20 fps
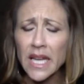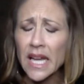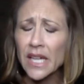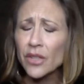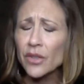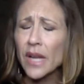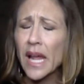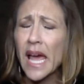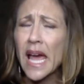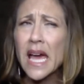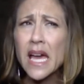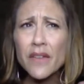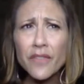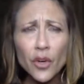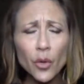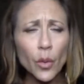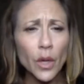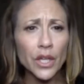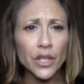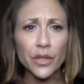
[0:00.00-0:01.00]
I don't
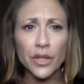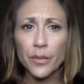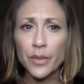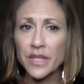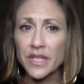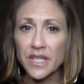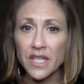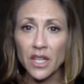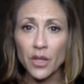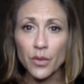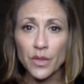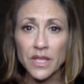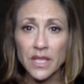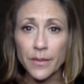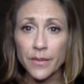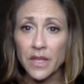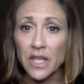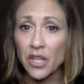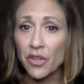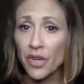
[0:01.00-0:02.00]
ever want you to be stuck with
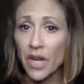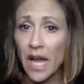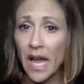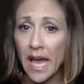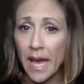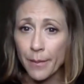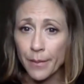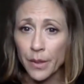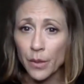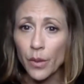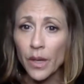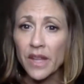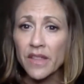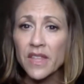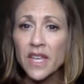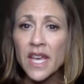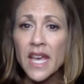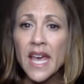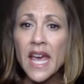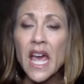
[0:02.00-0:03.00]
something that you're not happy with.
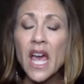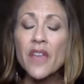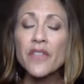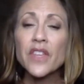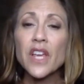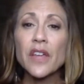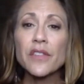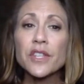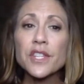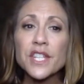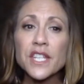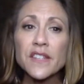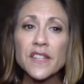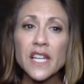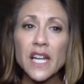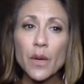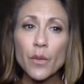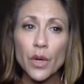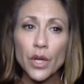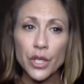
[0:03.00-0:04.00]
The other thing
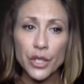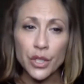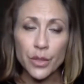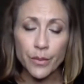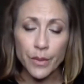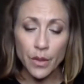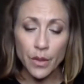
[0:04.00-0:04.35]
that I want you to be